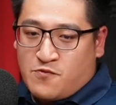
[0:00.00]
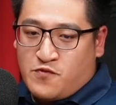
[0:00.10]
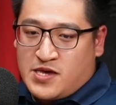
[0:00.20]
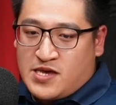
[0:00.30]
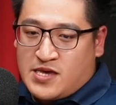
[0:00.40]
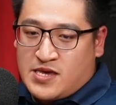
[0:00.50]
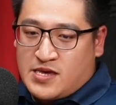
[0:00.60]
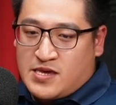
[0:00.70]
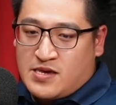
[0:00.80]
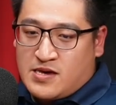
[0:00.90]

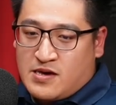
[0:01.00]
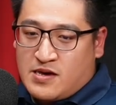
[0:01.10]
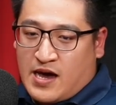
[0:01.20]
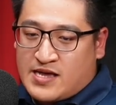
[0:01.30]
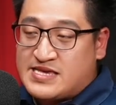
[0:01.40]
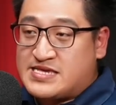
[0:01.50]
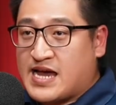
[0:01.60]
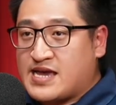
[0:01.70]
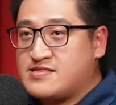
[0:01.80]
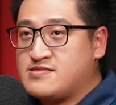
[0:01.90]
we are
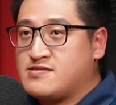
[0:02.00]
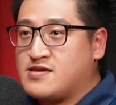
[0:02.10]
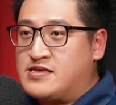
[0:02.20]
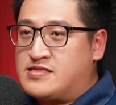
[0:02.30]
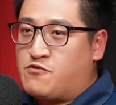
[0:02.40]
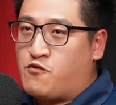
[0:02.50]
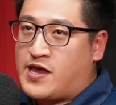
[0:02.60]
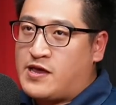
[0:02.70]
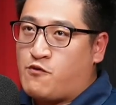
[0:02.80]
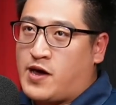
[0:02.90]
designed in a
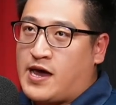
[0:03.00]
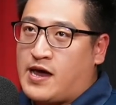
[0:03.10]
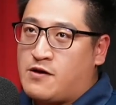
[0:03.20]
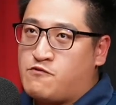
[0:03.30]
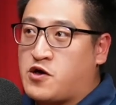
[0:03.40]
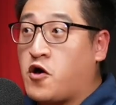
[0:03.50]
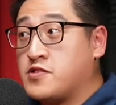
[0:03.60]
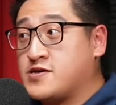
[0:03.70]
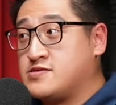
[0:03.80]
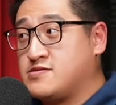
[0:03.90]
way where we
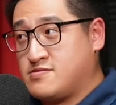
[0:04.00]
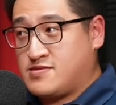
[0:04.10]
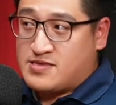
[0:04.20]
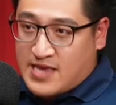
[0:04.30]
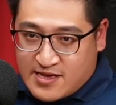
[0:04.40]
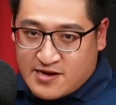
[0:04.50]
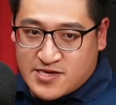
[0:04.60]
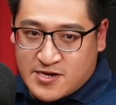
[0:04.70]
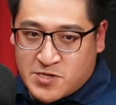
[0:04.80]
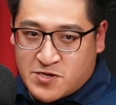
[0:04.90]
call it, in technical
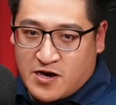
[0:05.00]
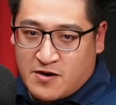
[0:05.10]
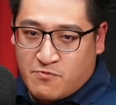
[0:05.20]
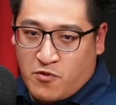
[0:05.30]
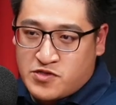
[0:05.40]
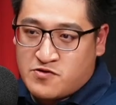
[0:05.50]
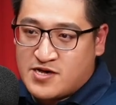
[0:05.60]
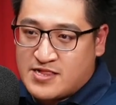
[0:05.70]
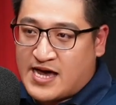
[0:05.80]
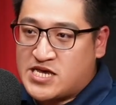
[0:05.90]
terms,
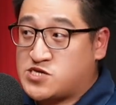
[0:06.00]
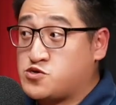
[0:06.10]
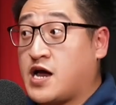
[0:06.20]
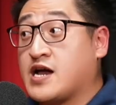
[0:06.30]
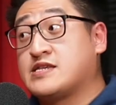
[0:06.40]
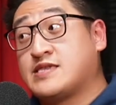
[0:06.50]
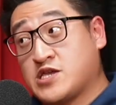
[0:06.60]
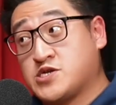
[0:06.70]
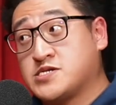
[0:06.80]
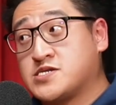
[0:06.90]
modularized
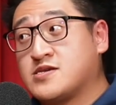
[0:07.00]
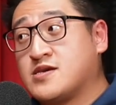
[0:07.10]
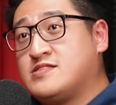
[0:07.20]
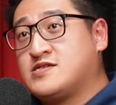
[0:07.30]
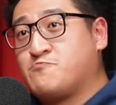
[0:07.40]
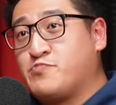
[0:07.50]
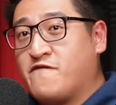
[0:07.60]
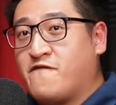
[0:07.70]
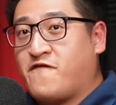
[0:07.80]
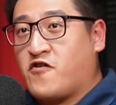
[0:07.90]
architectures. It is
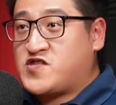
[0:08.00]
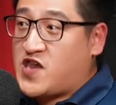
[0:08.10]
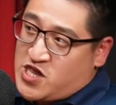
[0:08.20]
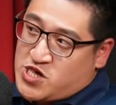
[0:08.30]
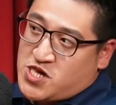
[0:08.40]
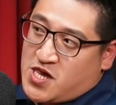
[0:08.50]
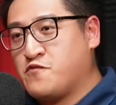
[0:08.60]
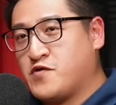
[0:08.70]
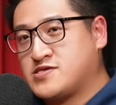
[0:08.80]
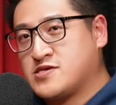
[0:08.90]
built for change. We
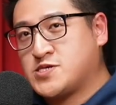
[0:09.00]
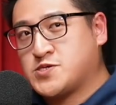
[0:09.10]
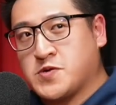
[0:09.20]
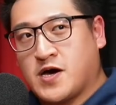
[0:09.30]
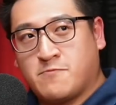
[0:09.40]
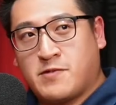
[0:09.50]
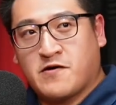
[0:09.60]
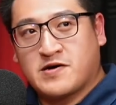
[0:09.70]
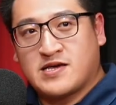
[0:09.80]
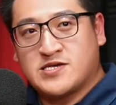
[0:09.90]
wanted to help
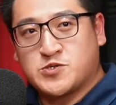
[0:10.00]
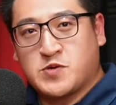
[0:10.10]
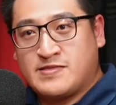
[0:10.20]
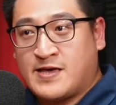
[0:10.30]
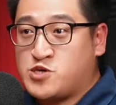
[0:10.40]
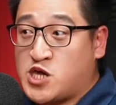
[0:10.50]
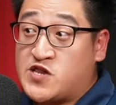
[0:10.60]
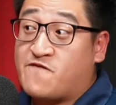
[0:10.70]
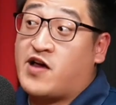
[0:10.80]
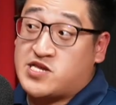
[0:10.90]
our clients to adapt
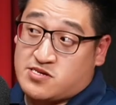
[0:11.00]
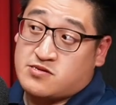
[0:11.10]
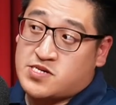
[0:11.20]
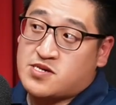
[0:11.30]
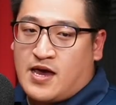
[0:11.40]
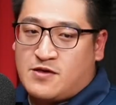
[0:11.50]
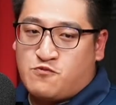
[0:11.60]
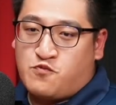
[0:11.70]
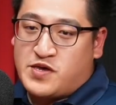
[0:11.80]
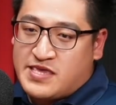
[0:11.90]
change faster
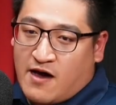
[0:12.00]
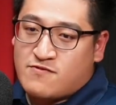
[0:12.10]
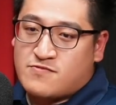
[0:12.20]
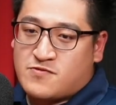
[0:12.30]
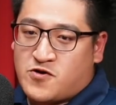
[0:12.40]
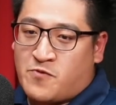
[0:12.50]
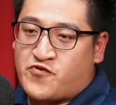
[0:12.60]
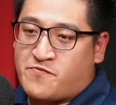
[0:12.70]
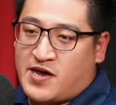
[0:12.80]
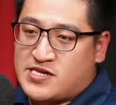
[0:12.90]
and without
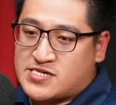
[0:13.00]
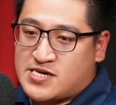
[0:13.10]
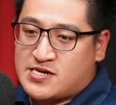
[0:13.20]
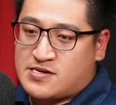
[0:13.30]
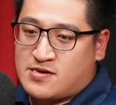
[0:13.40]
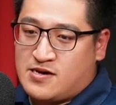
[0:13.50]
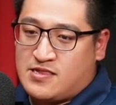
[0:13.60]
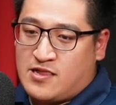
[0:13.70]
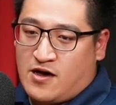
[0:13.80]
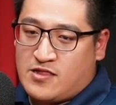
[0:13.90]
compromising a
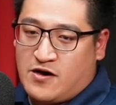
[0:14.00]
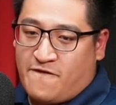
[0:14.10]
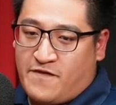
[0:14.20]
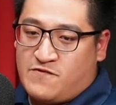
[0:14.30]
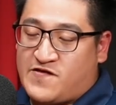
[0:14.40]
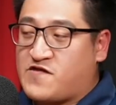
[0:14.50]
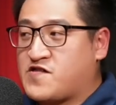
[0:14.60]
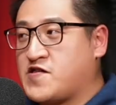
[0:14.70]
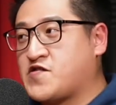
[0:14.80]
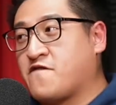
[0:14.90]
lot of
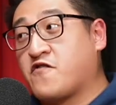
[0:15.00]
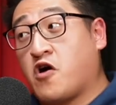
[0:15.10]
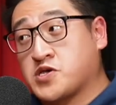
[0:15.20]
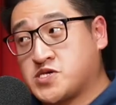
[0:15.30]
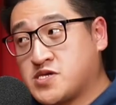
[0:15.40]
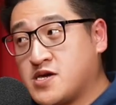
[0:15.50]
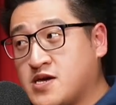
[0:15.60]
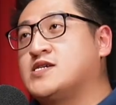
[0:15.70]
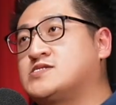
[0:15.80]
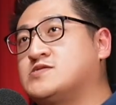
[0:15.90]
restrictions of cost.
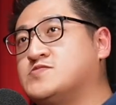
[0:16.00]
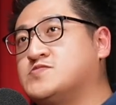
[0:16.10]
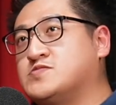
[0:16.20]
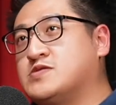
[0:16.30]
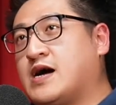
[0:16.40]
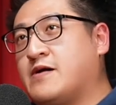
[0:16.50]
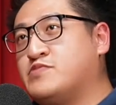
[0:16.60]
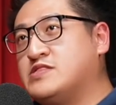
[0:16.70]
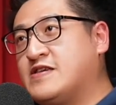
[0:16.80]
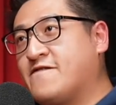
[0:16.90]
So I
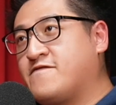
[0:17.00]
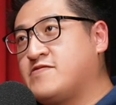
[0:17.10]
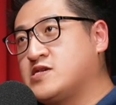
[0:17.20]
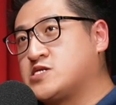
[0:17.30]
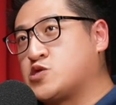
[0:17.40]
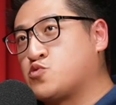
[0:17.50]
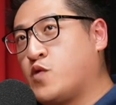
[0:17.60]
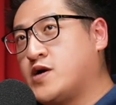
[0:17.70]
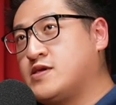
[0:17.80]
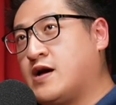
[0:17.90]
believe this is
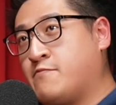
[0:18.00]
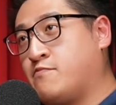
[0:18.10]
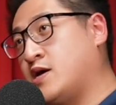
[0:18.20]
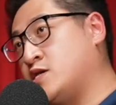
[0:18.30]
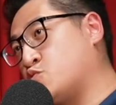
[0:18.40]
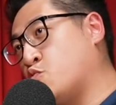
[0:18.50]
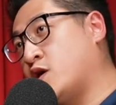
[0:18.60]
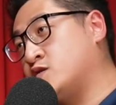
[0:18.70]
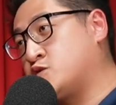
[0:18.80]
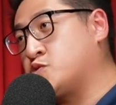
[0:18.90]
what Arkmind
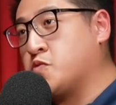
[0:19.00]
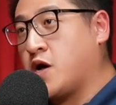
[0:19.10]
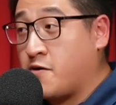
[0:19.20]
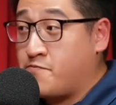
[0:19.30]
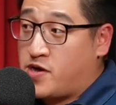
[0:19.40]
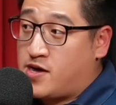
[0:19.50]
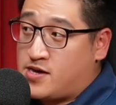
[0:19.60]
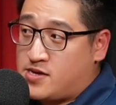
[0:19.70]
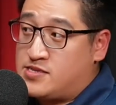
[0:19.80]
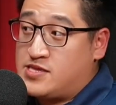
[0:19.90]
wants to help
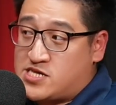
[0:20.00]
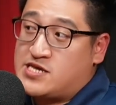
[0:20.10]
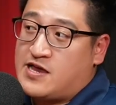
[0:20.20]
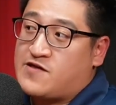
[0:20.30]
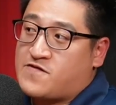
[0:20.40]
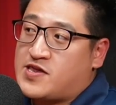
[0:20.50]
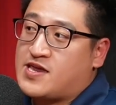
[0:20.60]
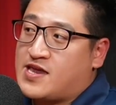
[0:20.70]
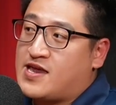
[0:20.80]
in this industry.